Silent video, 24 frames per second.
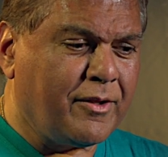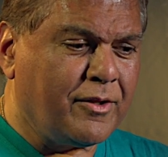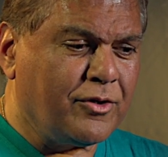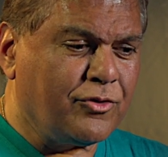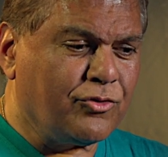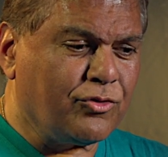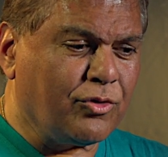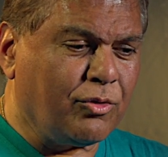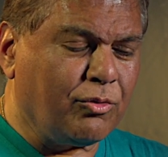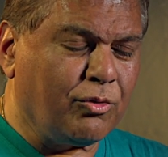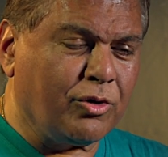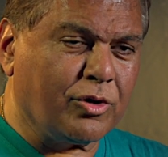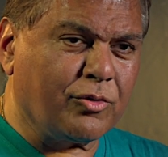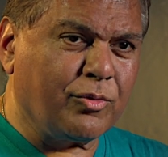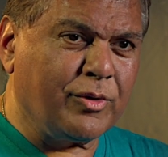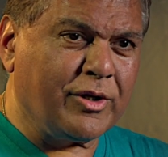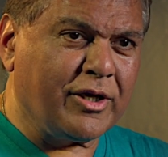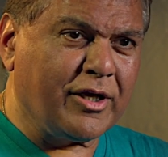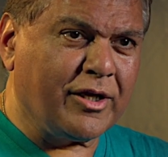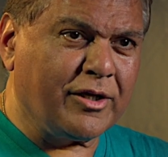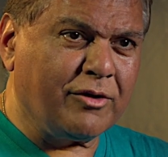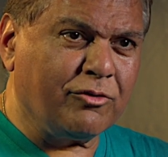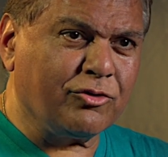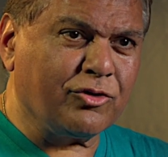So what we
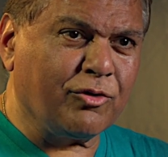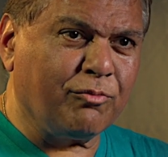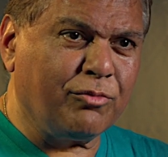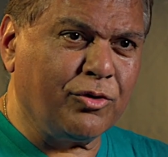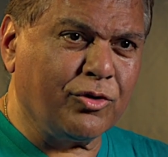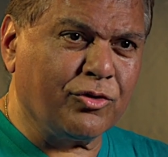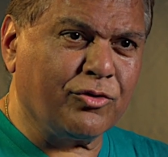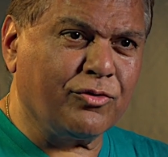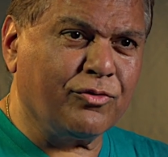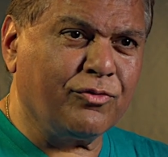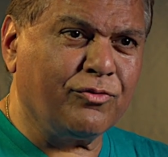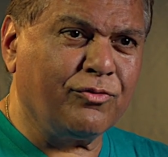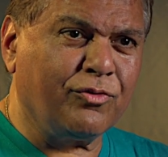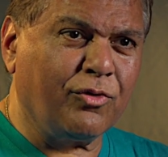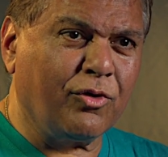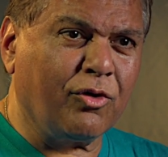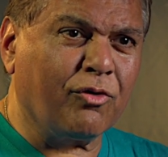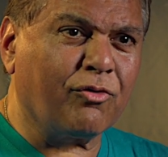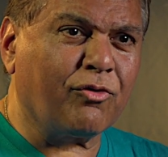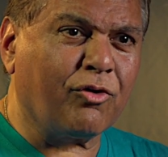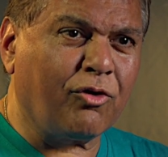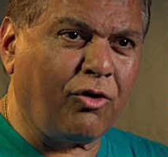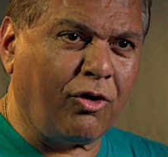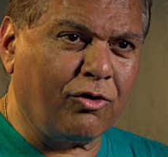had was a booth full
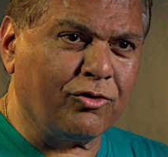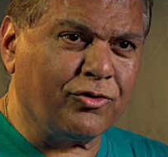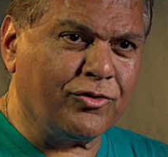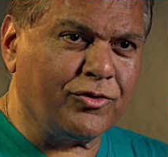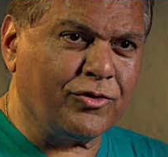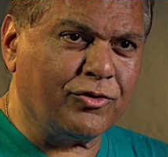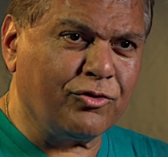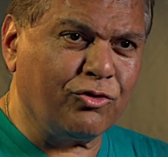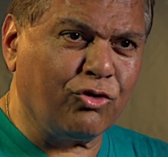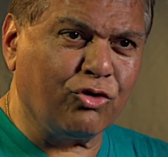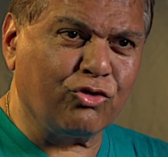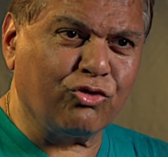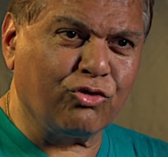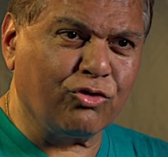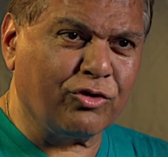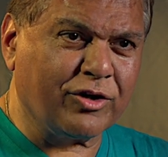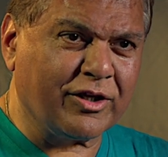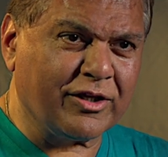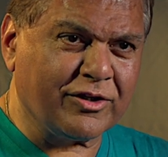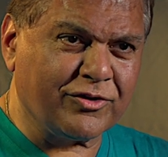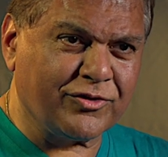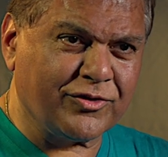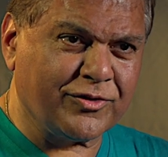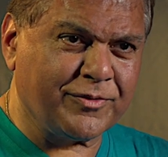of clothes, no
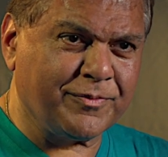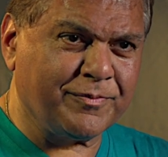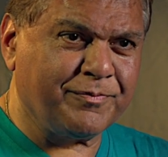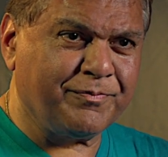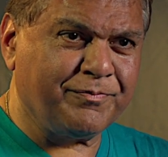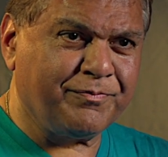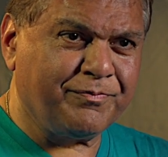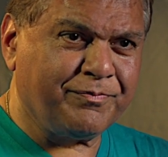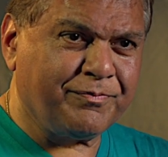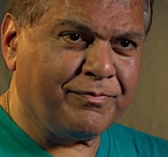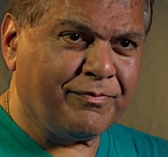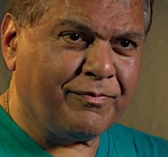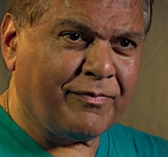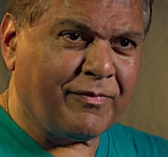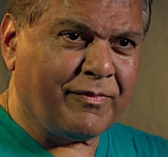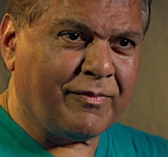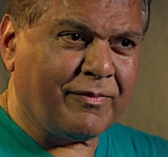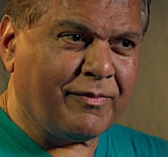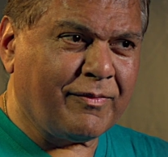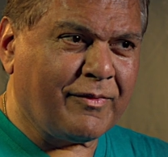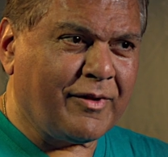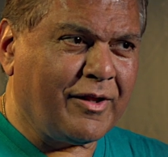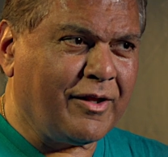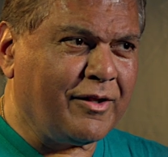suitcase.
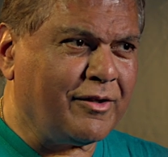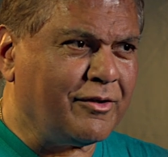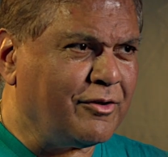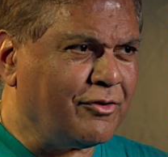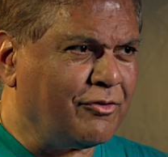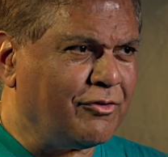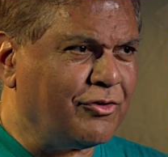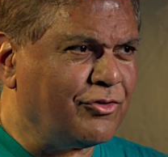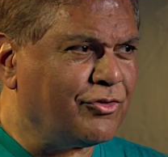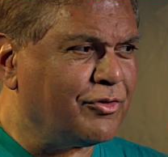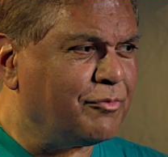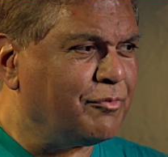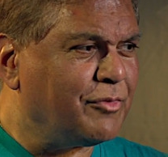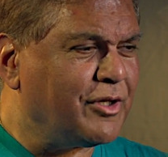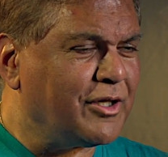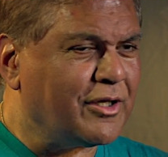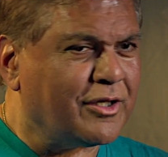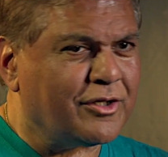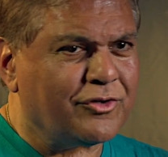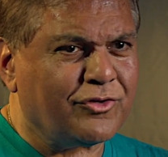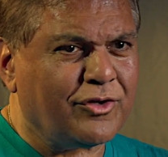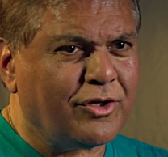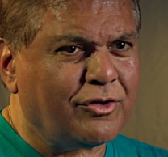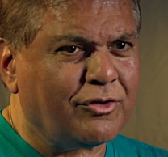And the reason being
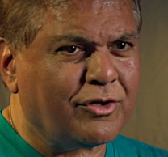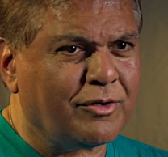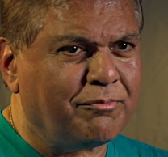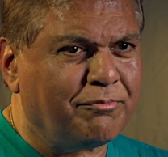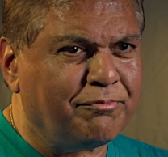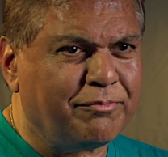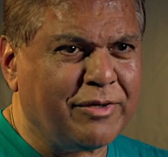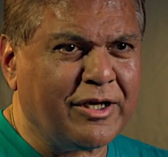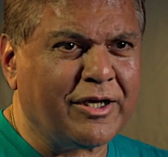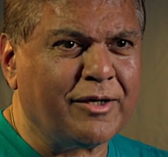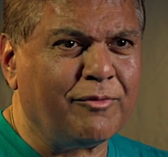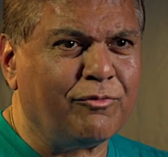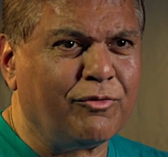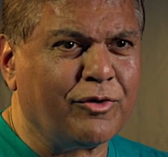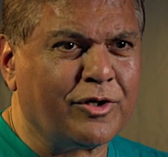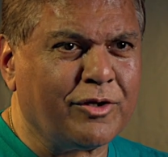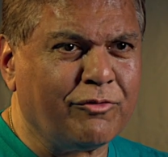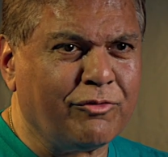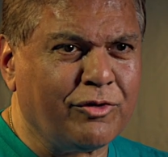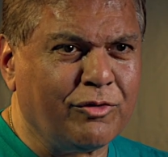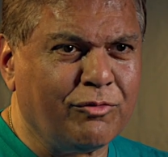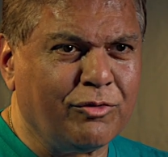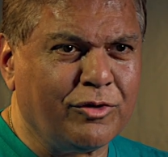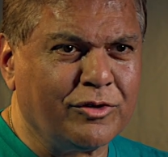is that you can pick up
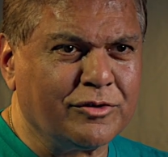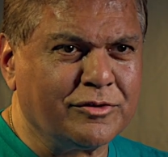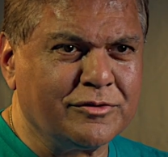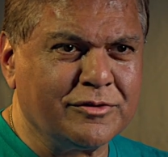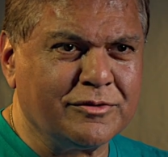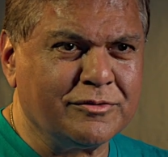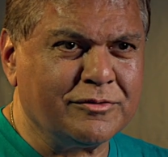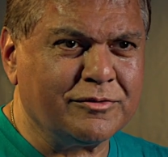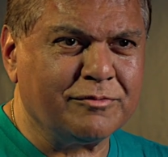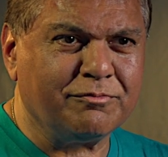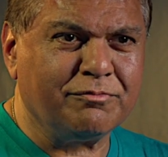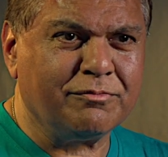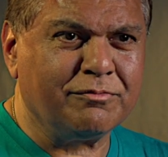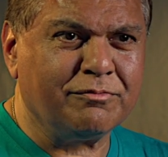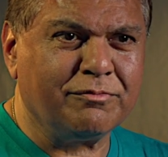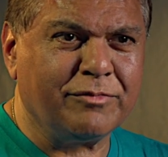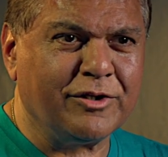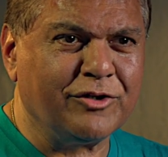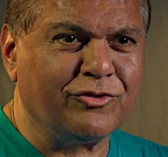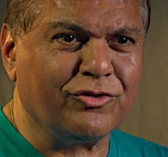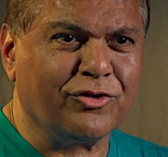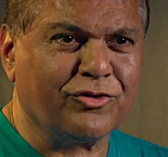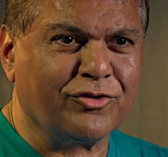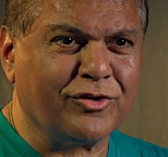whatever you want,
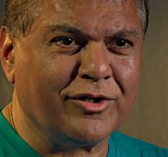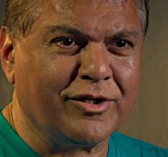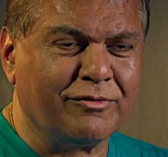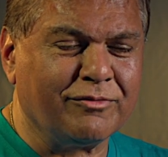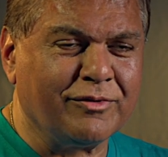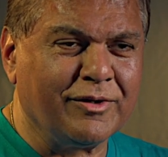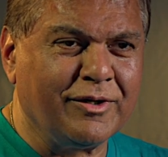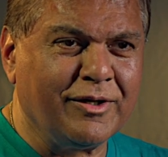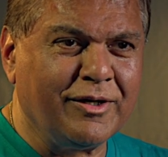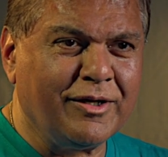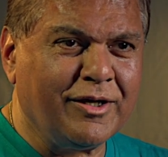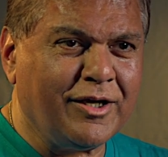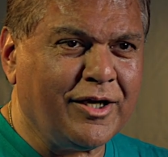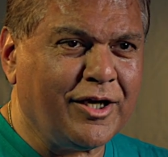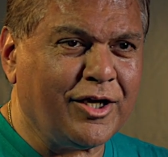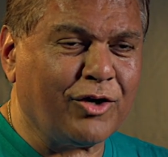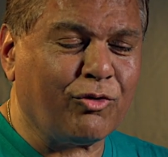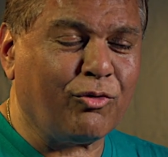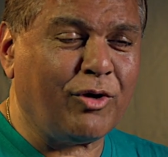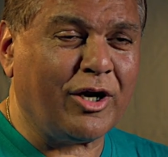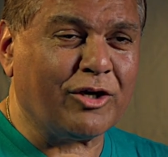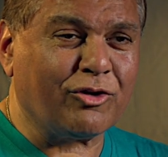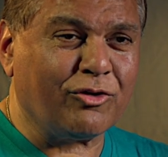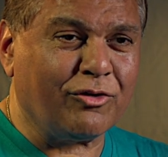please yourself. And
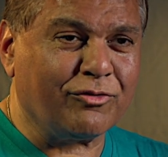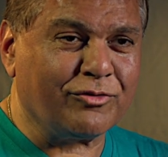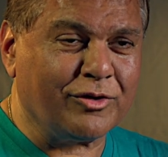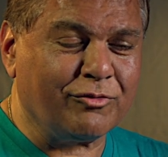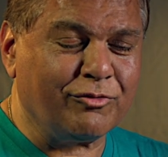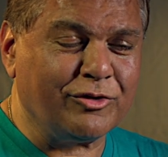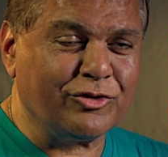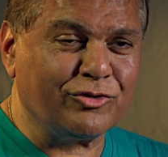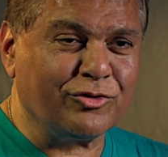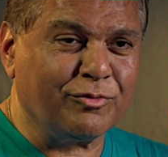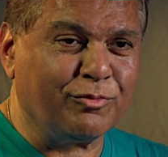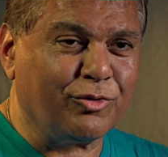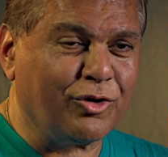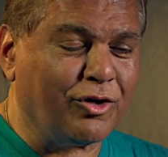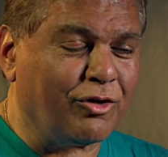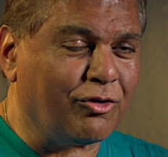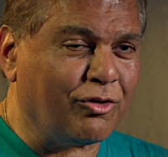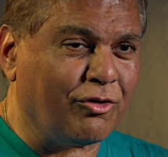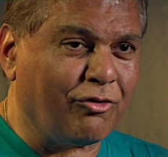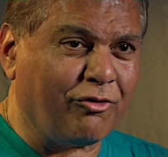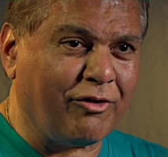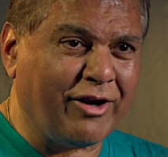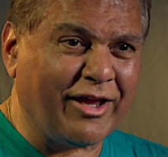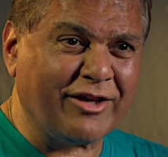quite often we used to put a
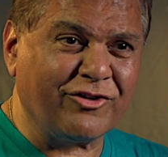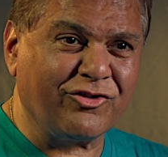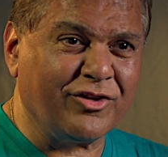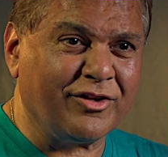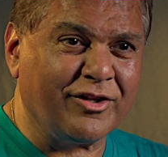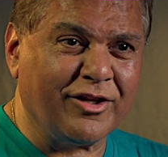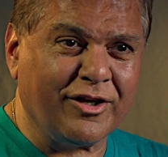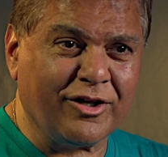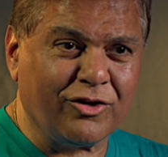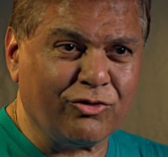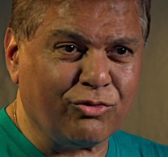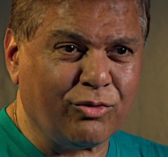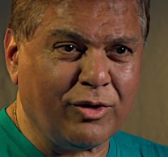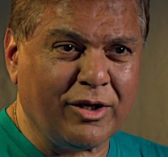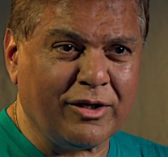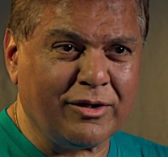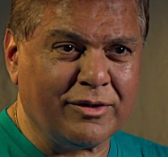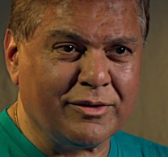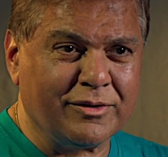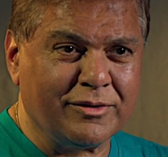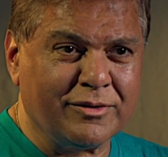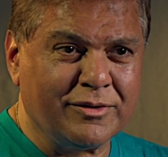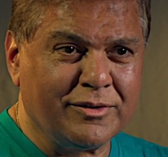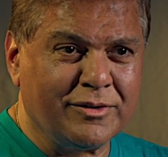lot of rags in there as well,
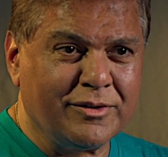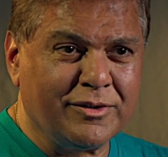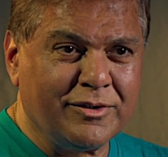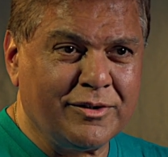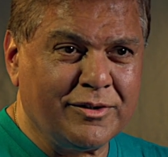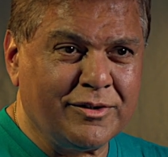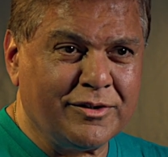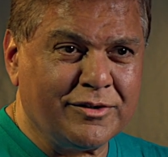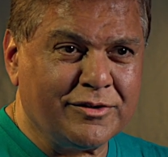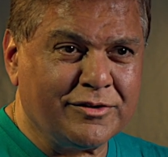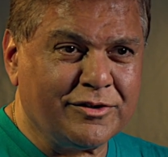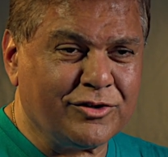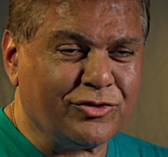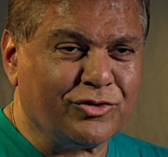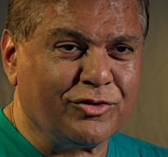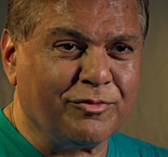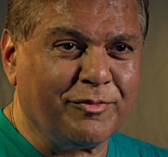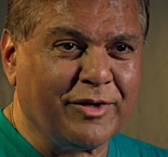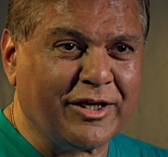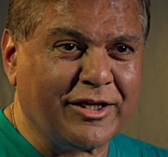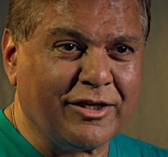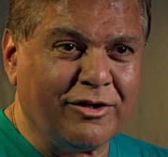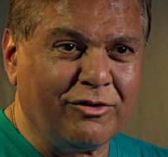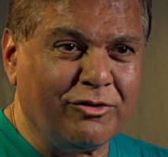just to
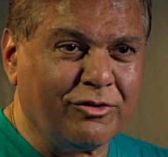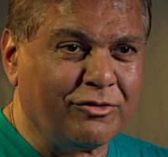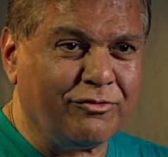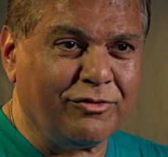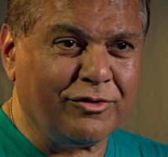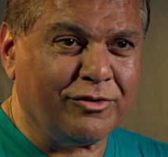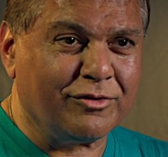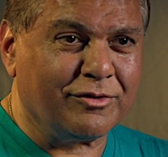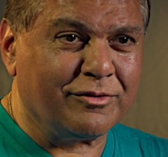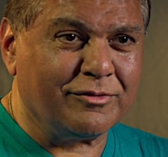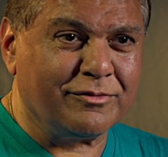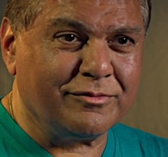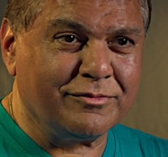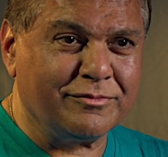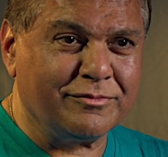make it look full.